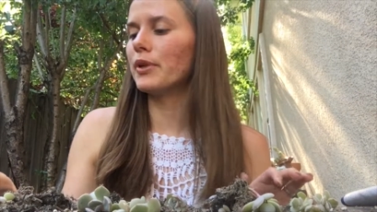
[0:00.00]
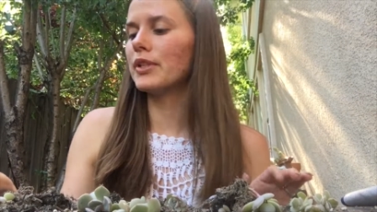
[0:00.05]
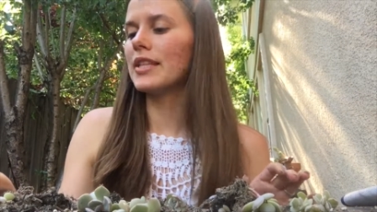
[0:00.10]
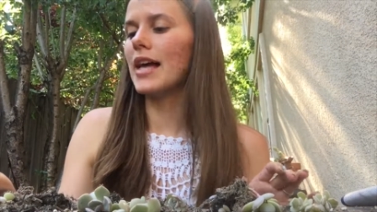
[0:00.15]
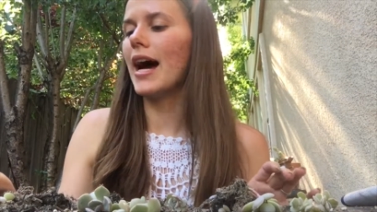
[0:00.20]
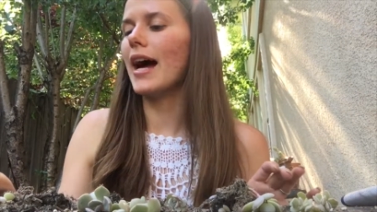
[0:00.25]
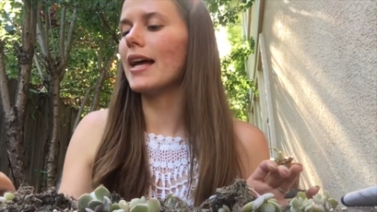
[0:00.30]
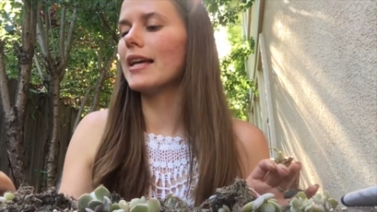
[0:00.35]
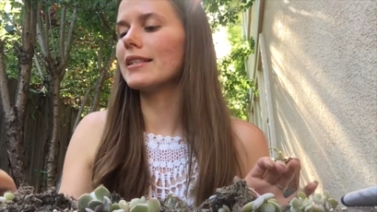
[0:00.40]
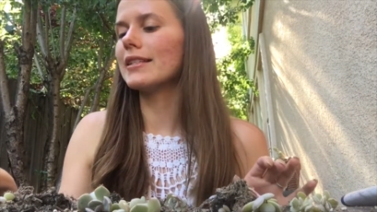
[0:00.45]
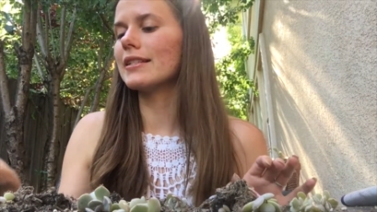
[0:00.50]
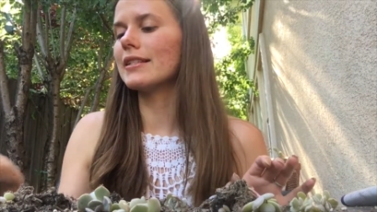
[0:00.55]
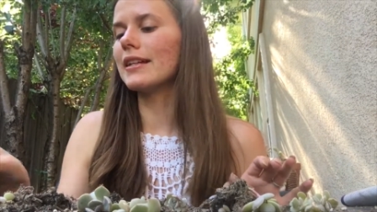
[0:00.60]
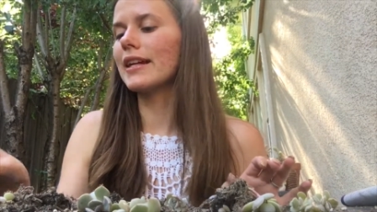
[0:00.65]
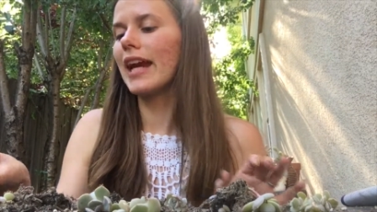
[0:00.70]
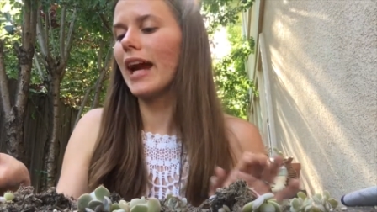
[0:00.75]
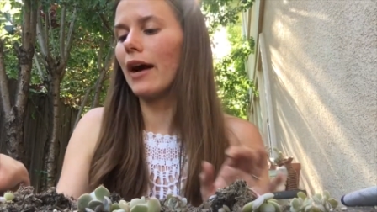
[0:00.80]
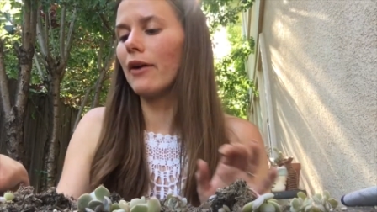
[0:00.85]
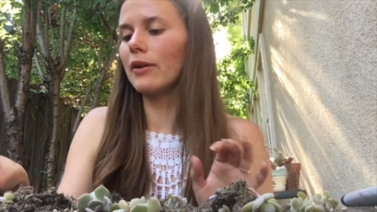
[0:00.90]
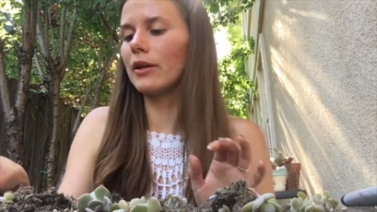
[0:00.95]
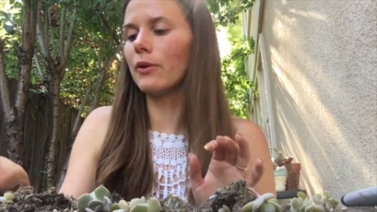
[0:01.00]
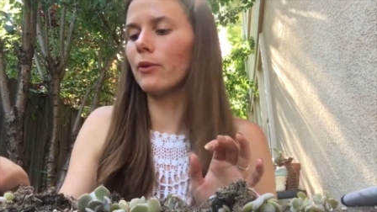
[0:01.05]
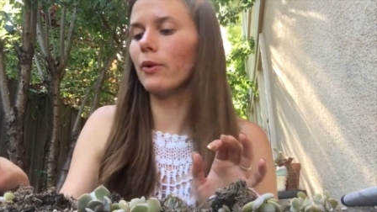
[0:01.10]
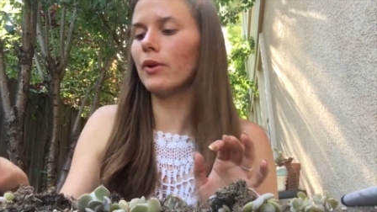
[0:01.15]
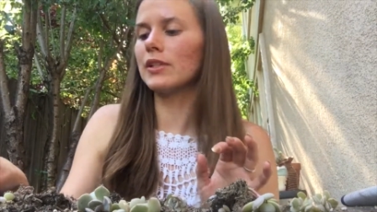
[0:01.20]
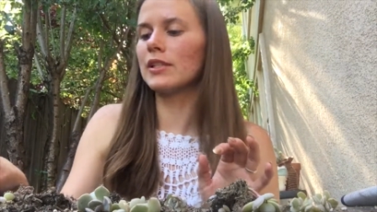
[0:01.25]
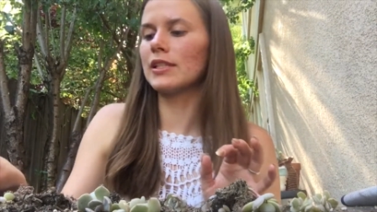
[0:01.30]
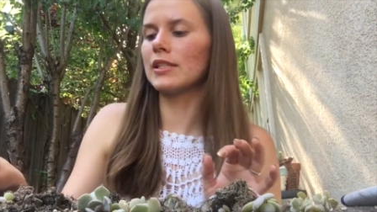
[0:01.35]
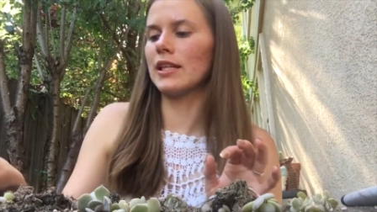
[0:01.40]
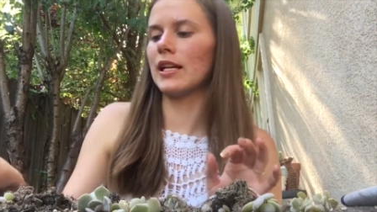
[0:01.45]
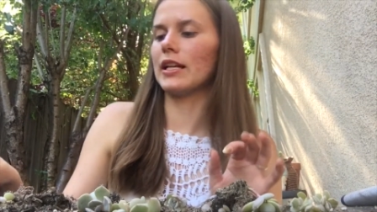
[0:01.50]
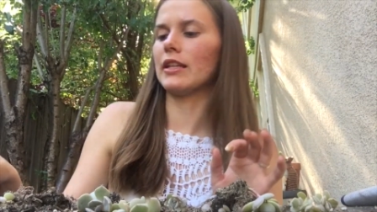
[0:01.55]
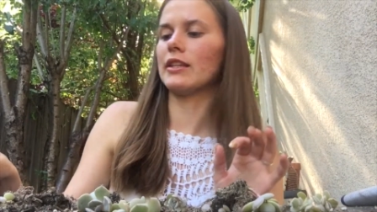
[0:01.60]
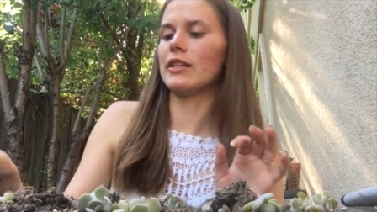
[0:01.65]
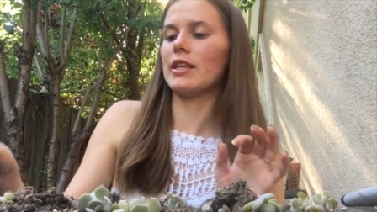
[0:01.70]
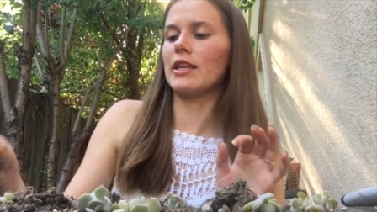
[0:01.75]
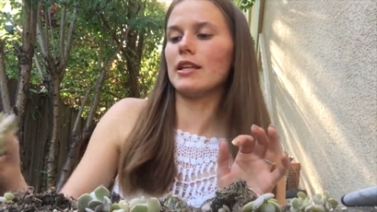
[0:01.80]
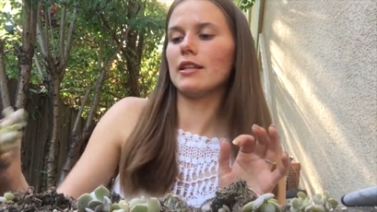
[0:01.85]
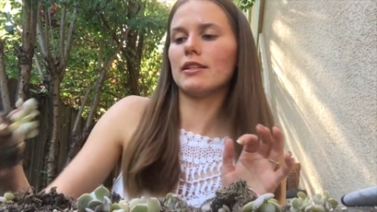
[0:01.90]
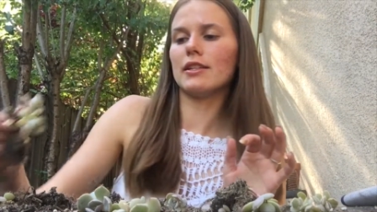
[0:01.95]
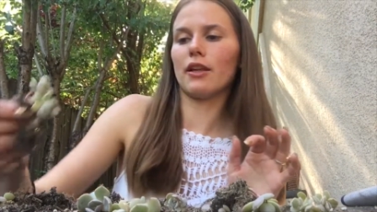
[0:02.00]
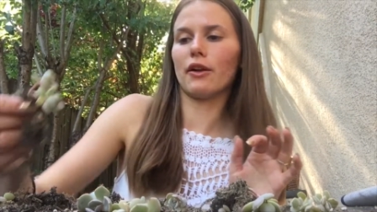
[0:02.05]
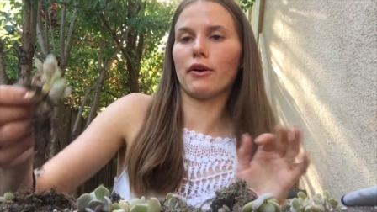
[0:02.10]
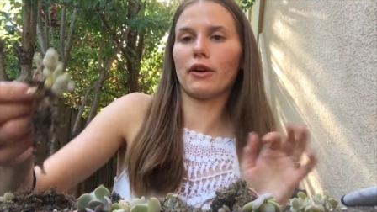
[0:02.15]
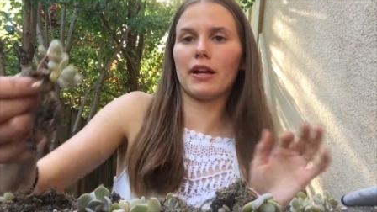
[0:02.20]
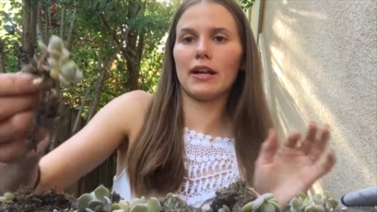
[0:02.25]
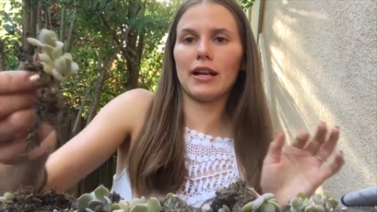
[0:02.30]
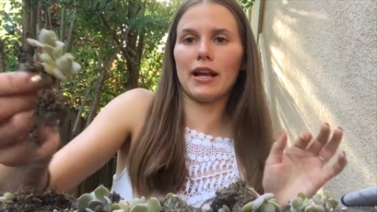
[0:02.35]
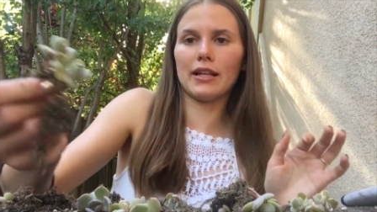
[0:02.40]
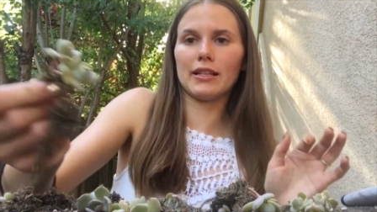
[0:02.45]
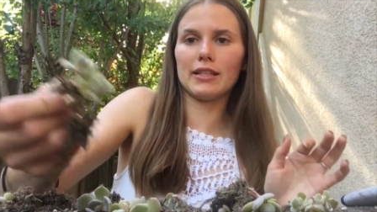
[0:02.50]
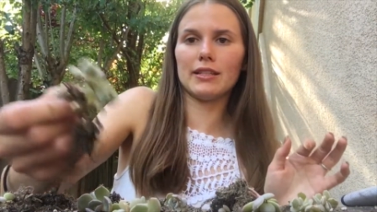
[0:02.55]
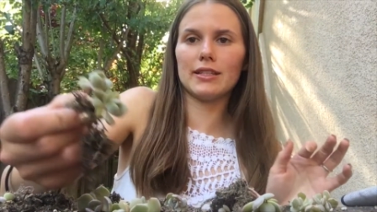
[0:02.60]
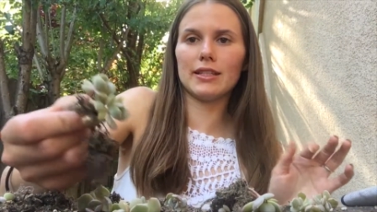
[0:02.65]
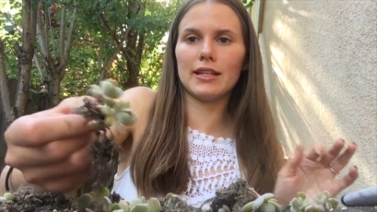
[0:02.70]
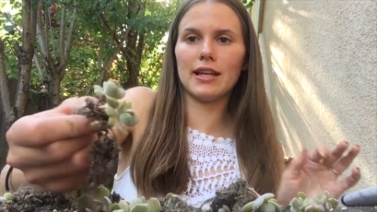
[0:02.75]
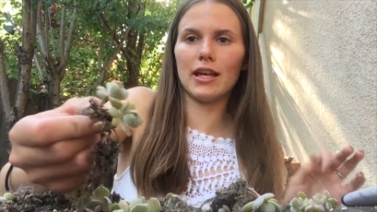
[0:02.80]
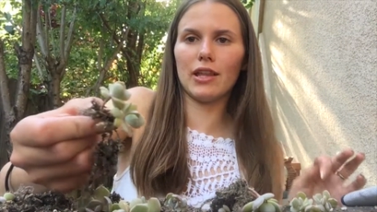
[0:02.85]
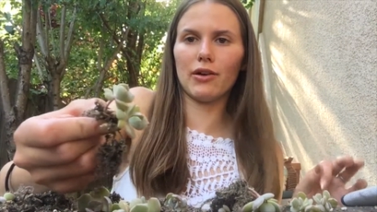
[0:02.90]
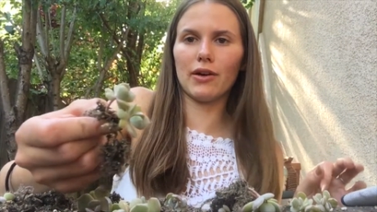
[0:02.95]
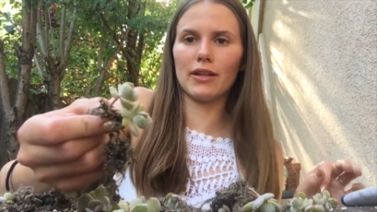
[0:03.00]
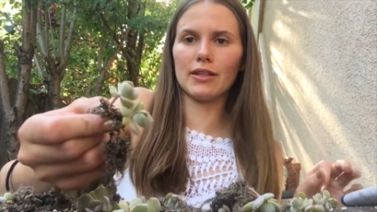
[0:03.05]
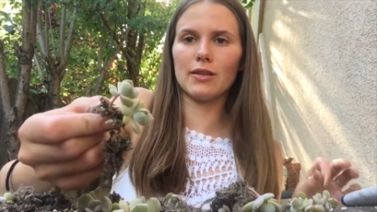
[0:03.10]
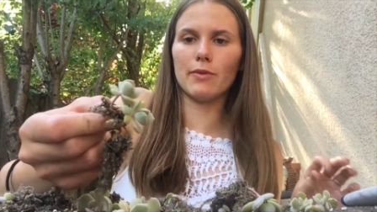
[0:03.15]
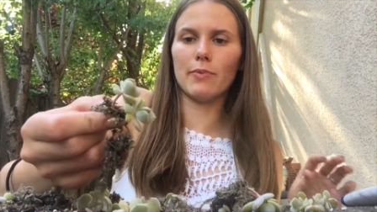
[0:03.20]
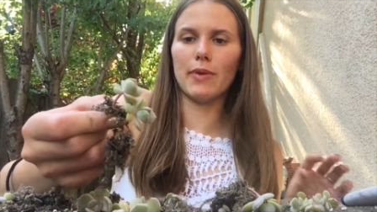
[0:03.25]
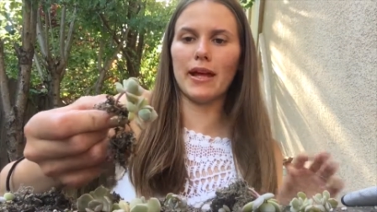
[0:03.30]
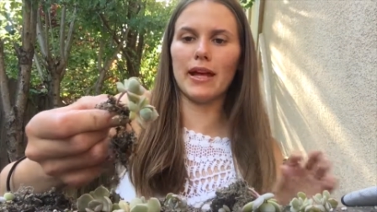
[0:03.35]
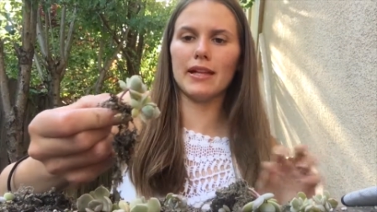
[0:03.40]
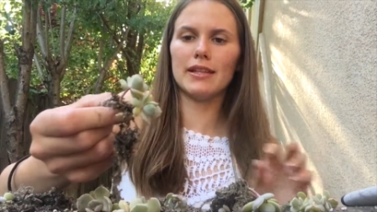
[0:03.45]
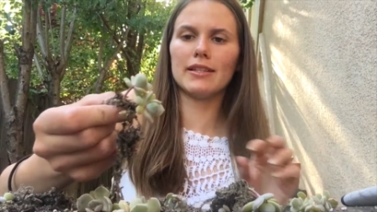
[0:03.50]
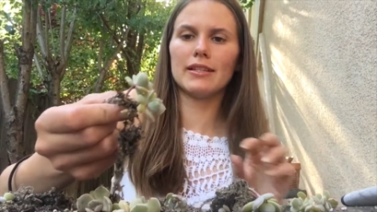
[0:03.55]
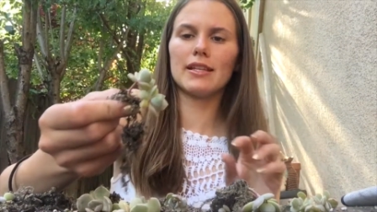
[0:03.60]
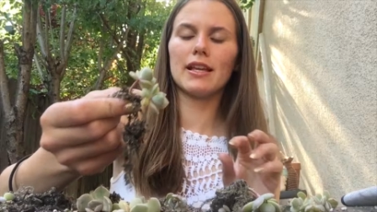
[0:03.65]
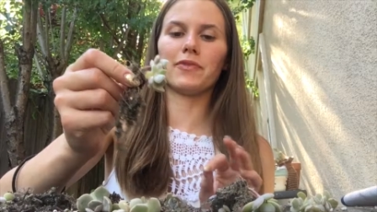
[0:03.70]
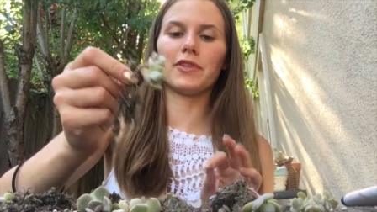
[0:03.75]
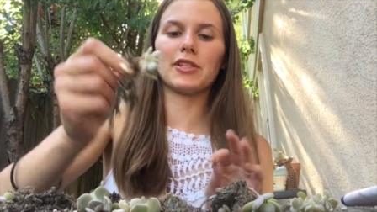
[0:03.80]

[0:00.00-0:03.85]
But that isn't counting ones like these that are connected together at the base.